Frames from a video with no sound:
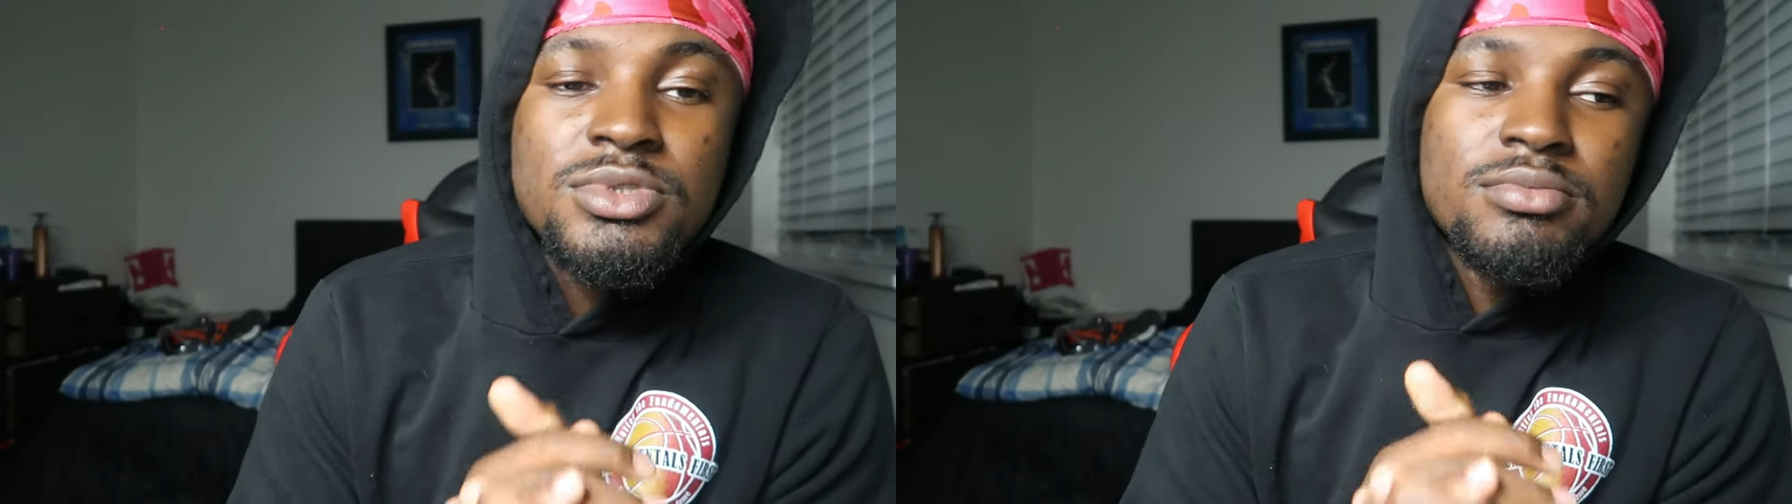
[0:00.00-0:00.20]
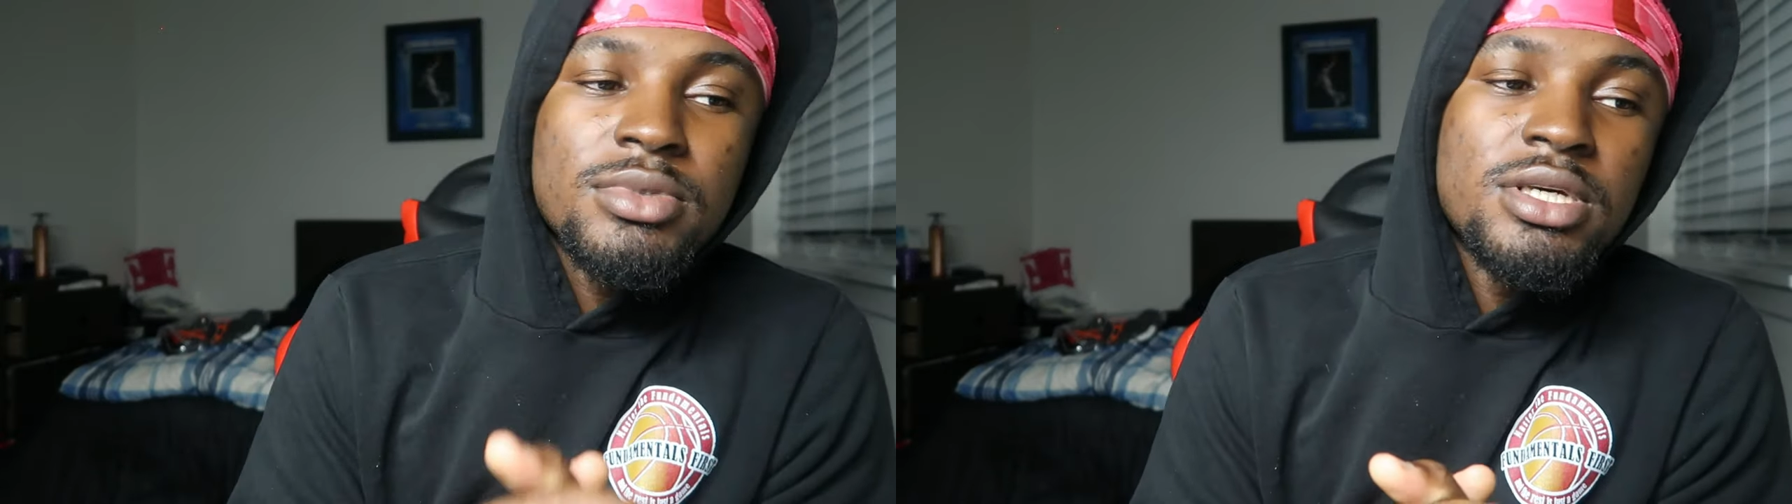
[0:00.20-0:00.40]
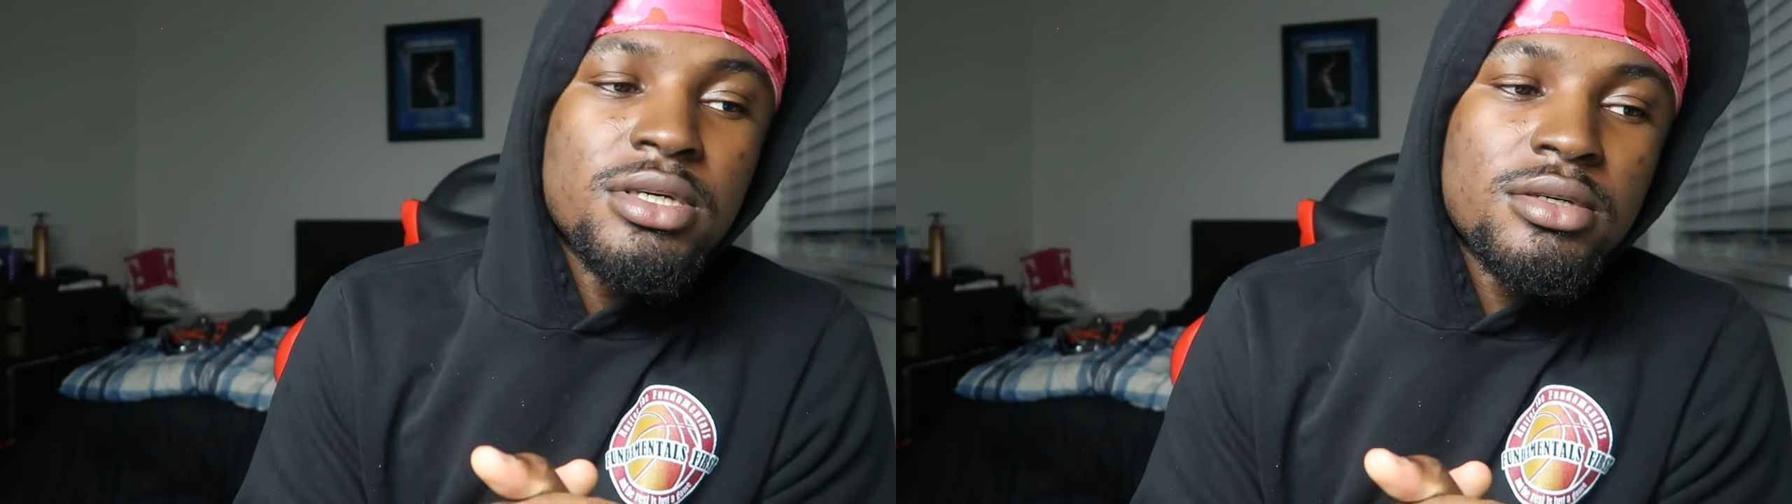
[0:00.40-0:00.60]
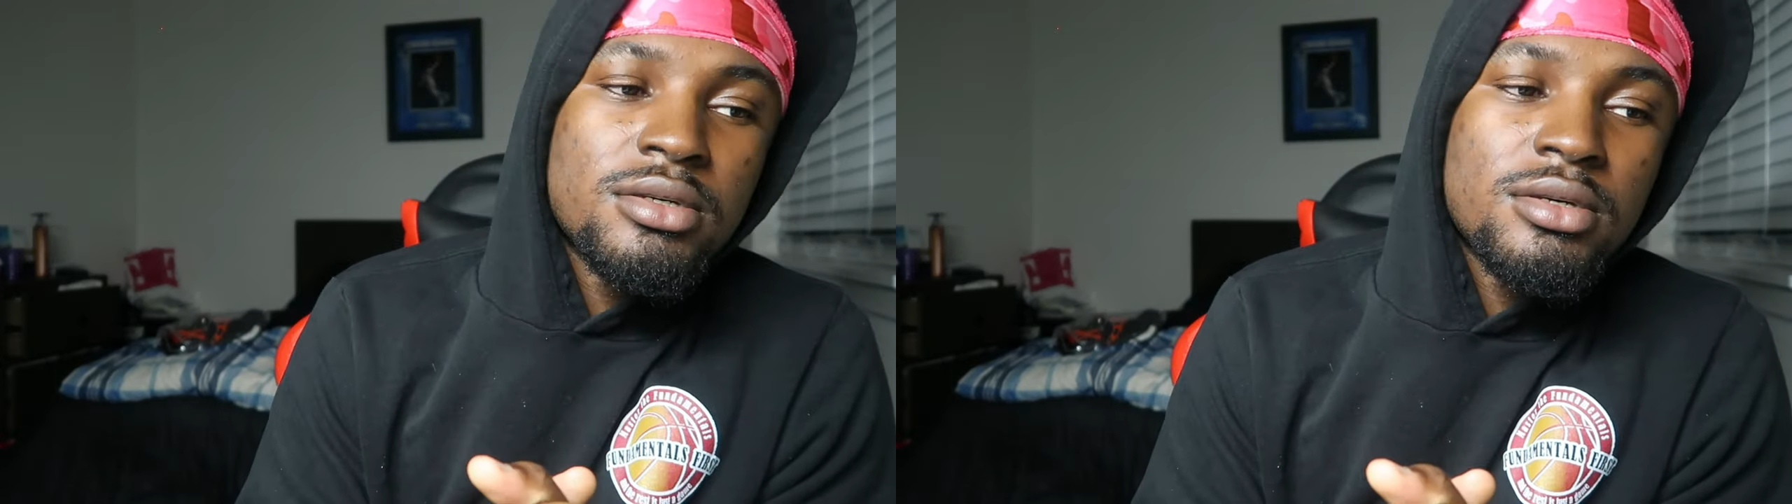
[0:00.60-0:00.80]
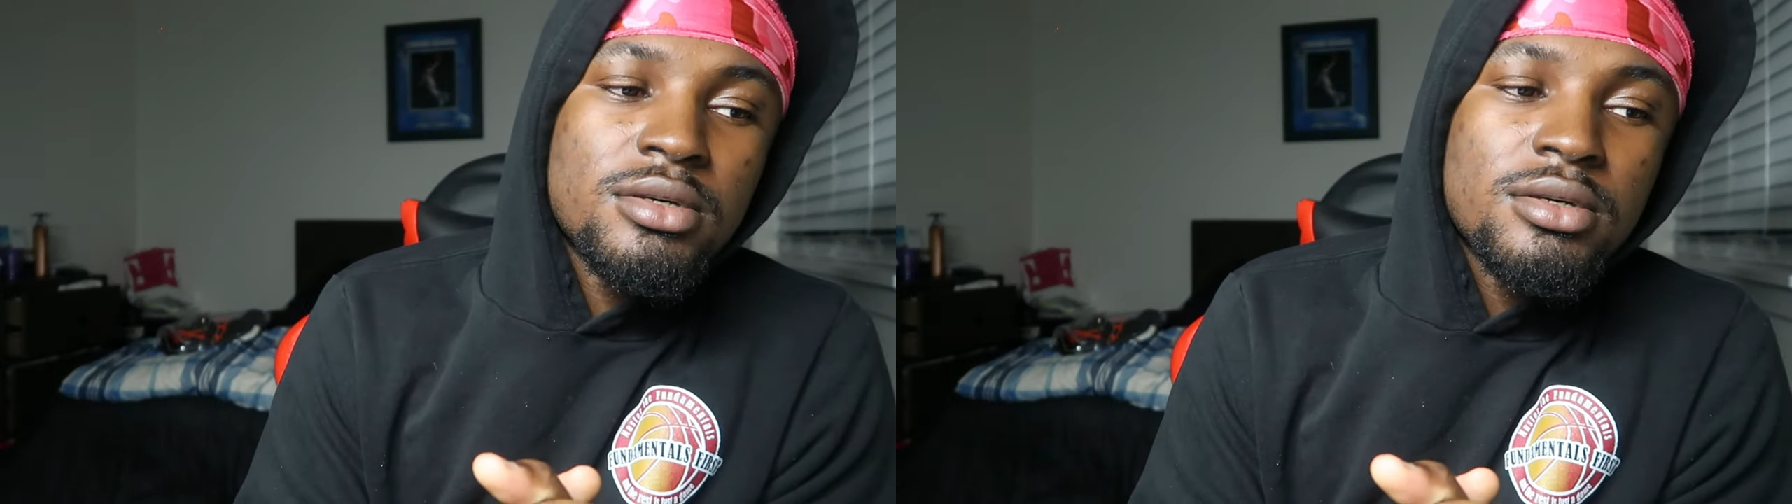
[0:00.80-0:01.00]
to me, you
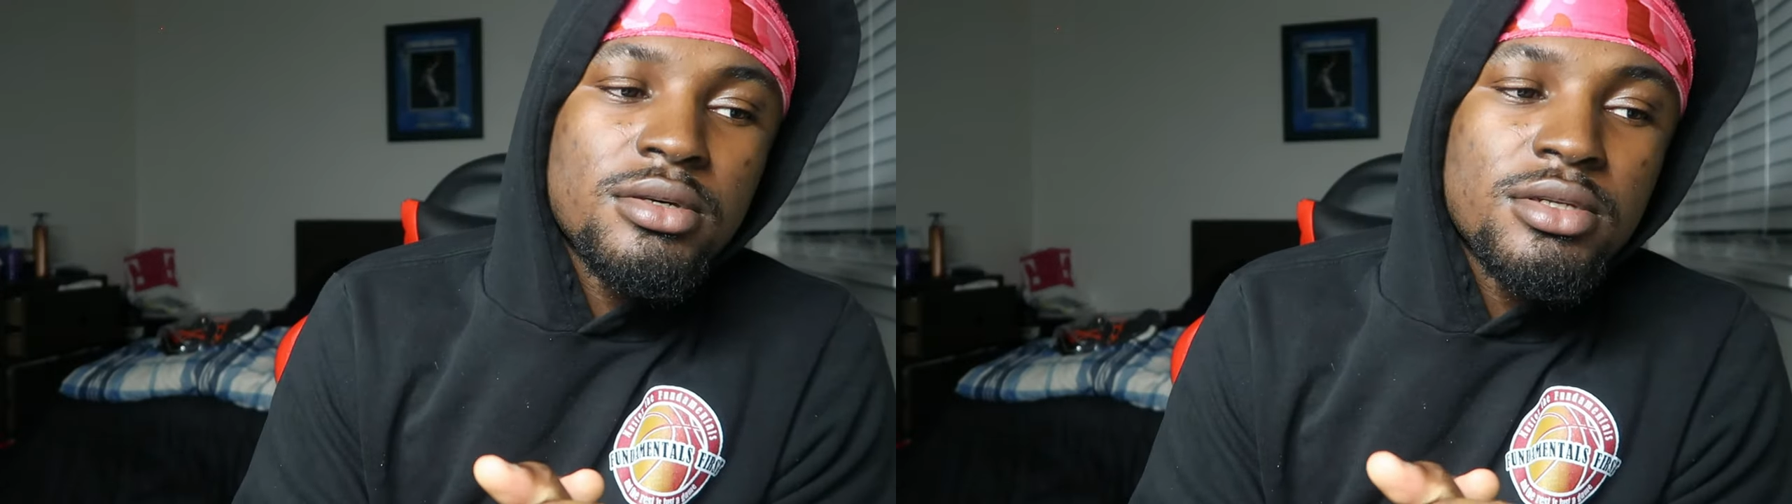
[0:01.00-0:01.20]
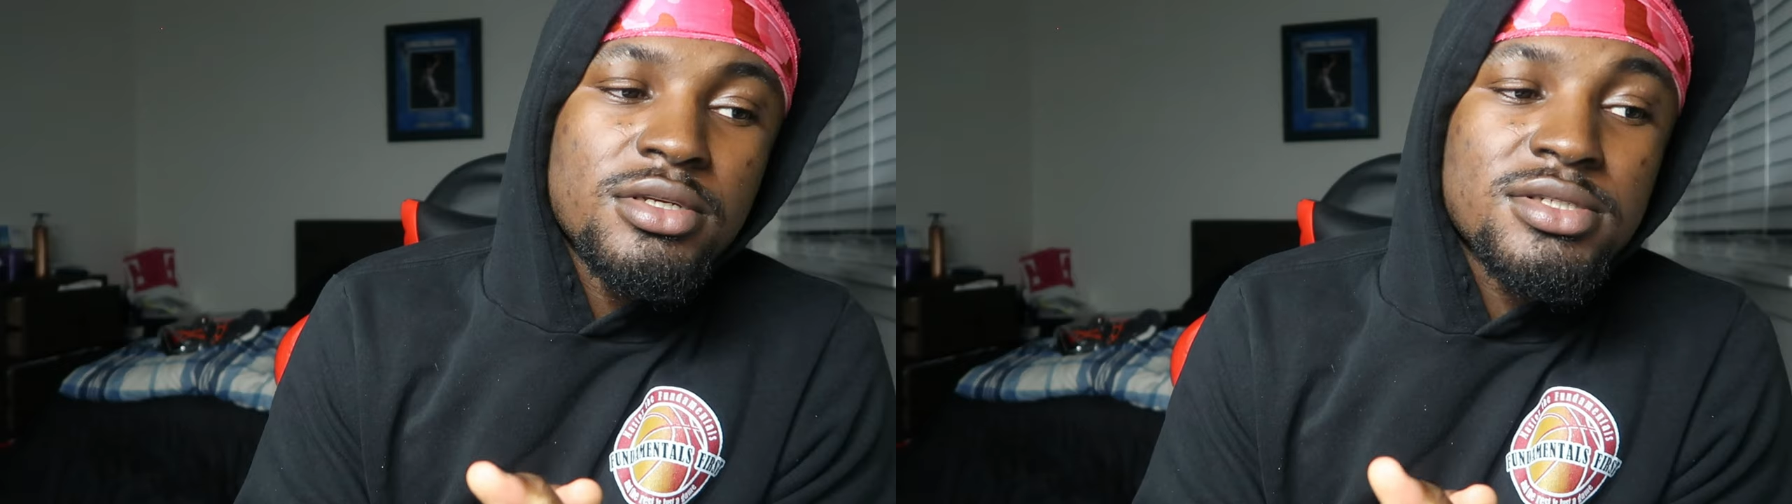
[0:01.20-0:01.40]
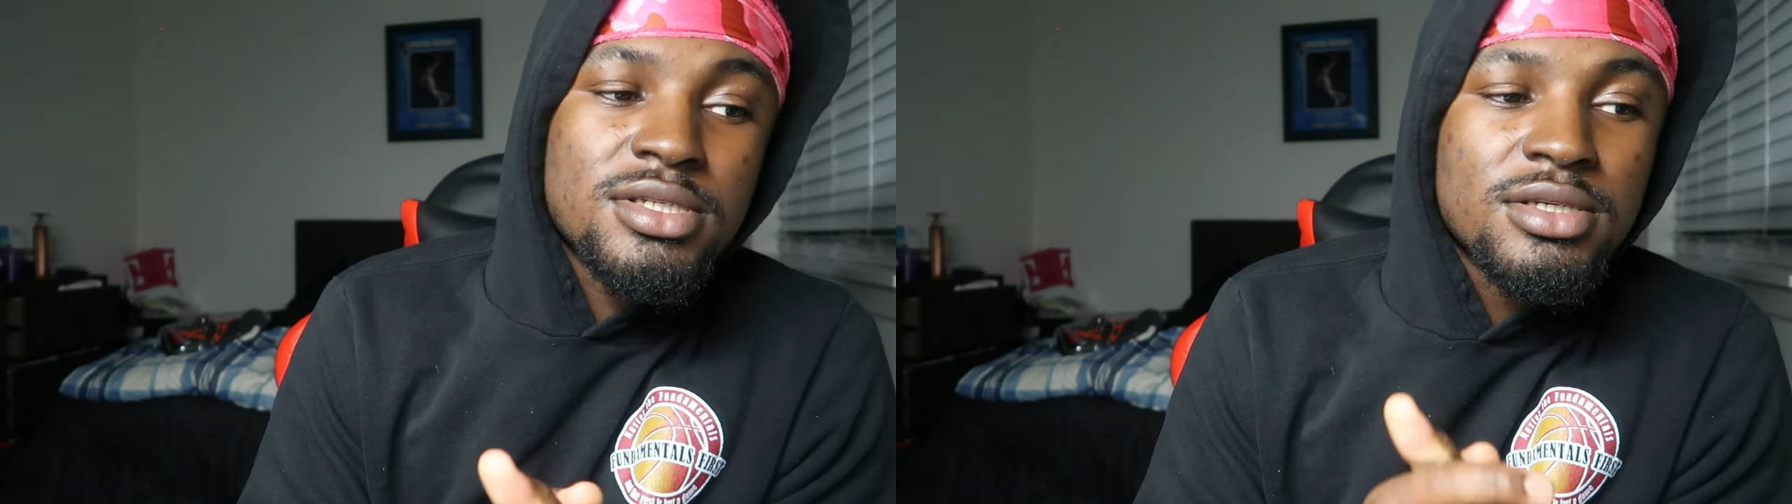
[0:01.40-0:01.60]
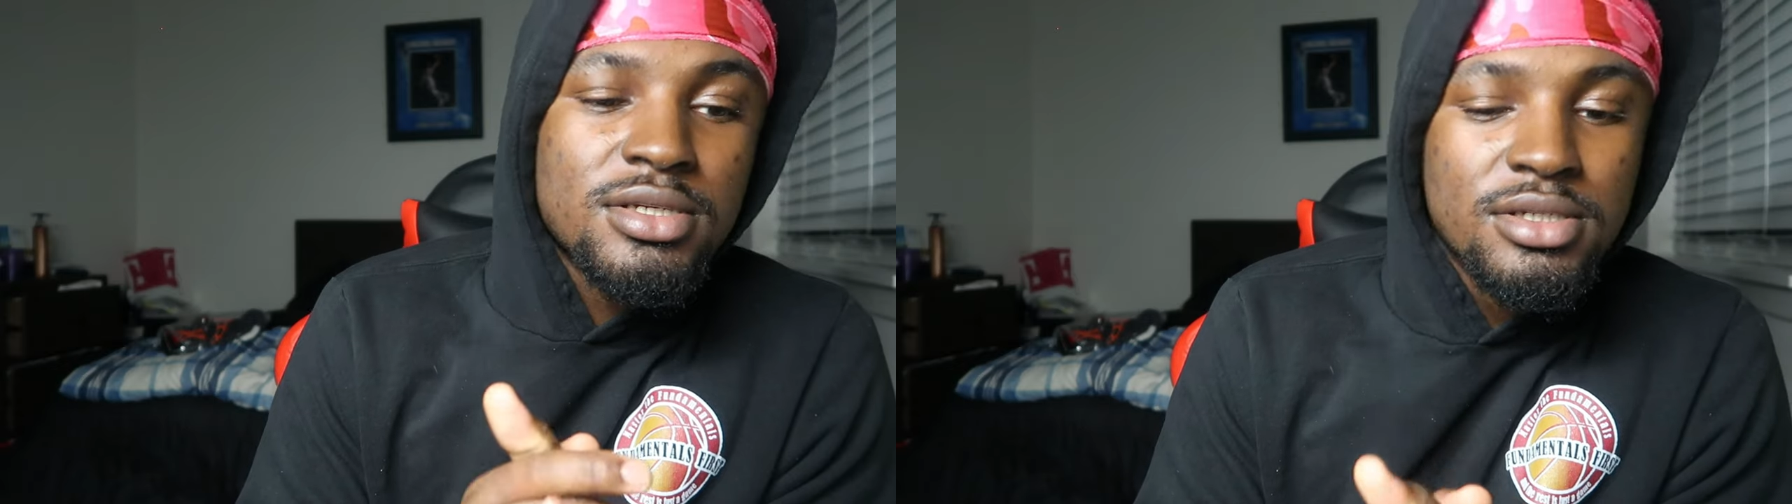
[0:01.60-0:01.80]
know what I'm saying?